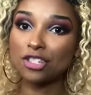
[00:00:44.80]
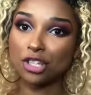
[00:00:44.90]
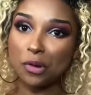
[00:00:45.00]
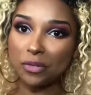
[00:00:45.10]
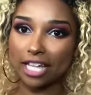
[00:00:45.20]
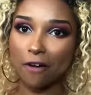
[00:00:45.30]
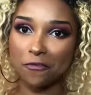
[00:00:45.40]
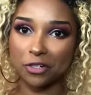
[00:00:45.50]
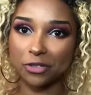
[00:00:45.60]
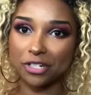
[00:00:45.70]
So without
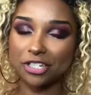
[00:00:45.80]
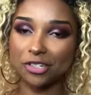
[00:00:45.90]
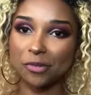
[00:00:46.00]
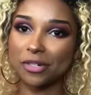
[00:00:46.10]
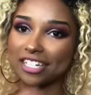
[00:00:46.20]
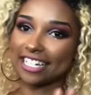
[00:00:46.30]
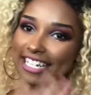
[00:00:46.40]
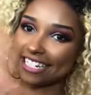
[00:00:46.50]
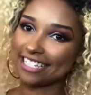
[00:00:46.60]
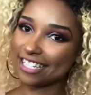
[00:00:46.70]
further ado, we're gonna
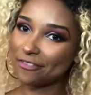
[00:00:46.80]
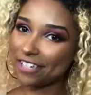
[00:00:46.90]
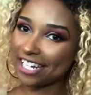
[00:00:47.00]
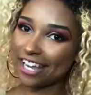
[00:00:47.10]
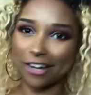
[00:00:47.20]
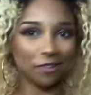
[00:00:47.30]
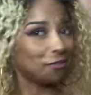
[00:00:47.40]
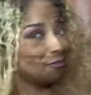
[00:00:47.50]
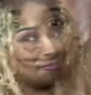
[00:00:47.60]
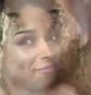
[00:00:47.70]
get into the video.
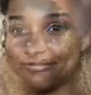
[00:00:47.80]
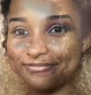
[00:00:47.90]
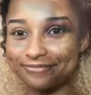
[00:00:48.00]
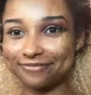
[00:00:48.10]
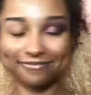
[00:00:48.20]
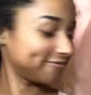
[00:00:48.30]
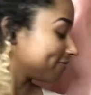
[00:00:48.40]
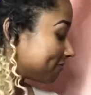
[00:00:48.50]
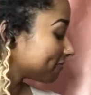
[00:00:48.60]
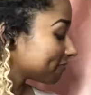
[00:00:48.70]
Alright guys, so
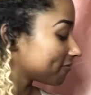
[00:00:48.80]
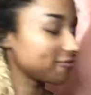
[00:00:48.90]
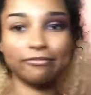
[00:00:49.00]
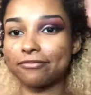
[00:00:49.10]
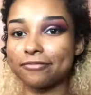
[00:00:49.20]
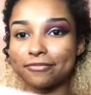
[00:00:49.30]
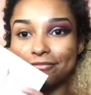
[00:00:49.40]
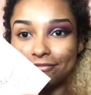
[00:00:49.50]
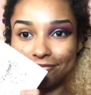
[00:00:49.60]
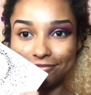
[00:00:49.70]
my eyes already primed. I